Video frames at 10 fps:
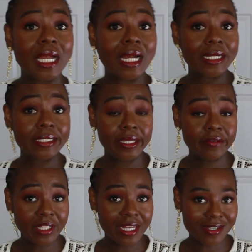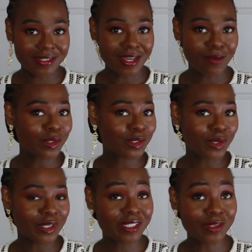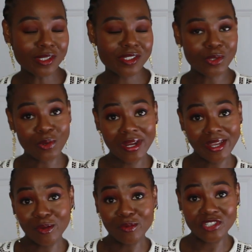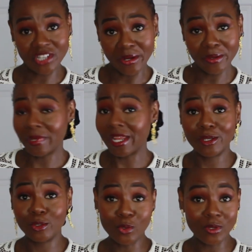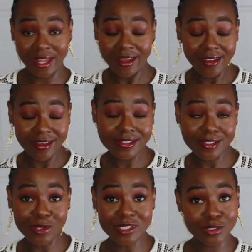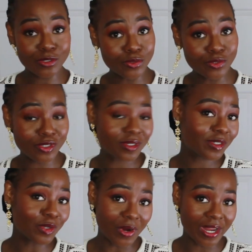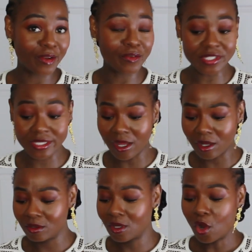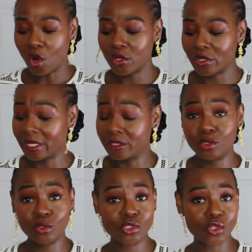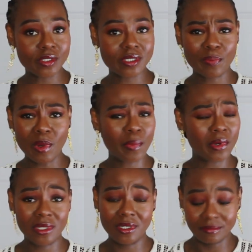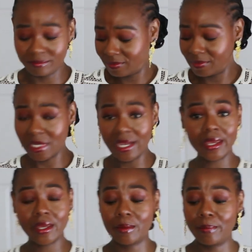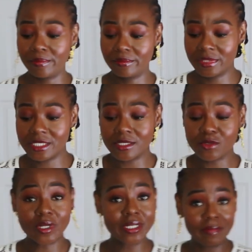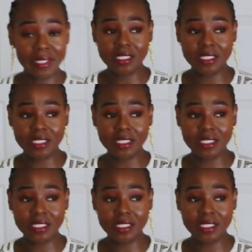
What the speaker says: And if the last style is not your kind of jam, like you don't like it, it doesn't suit your kind of style, all you can do is just pop on a cape. This is ready-made.